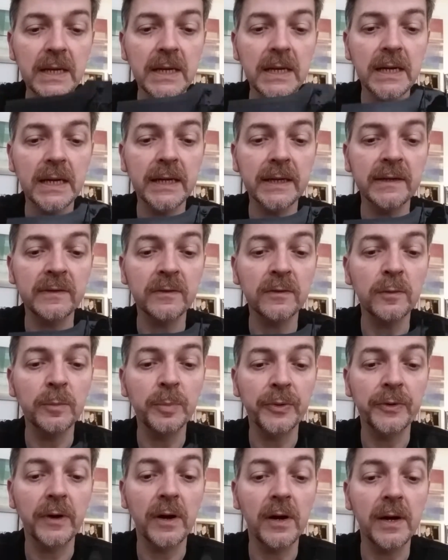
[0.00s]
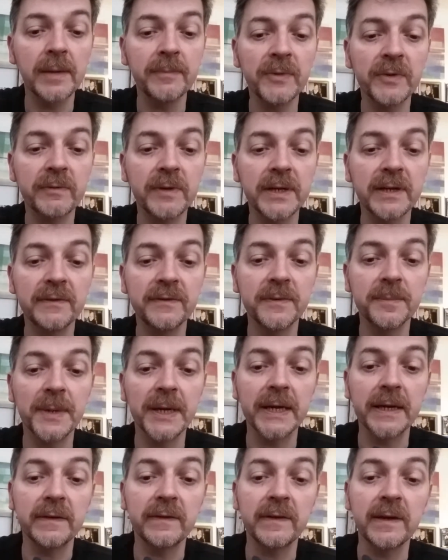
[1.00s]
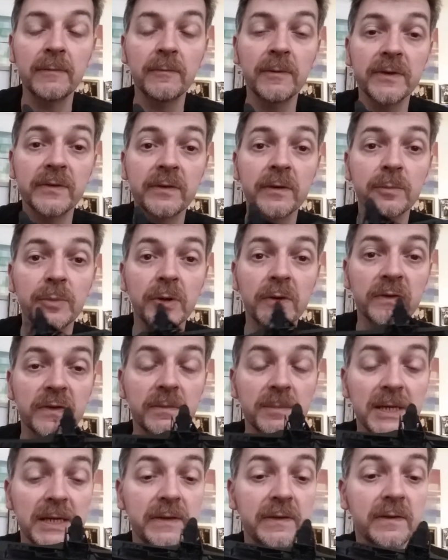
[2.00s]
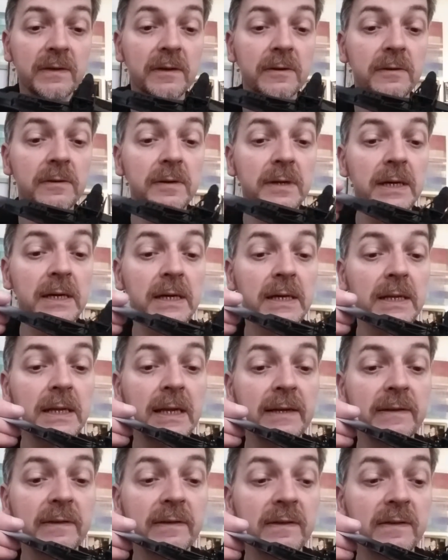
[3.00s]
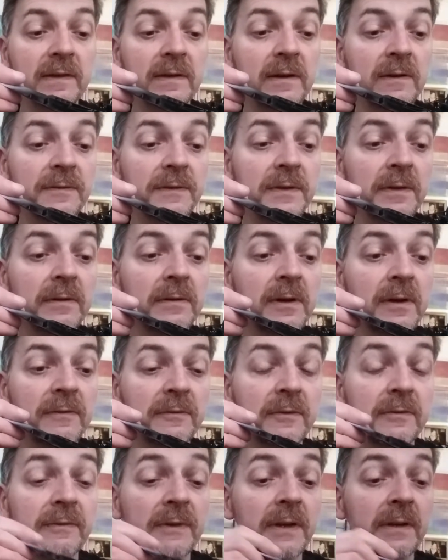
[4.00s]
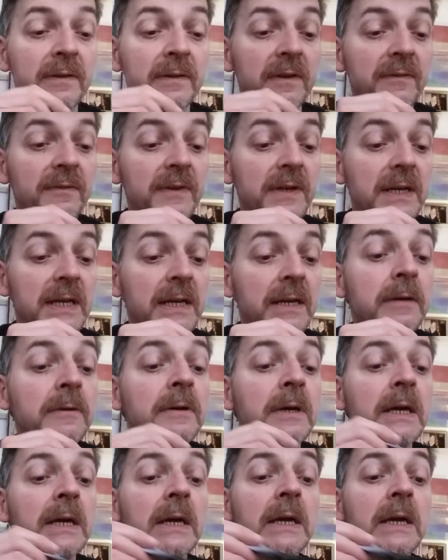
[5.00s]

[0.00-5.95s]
It's all primed, ready for painting, which I'll possibly do later this afternoon after I've done this video.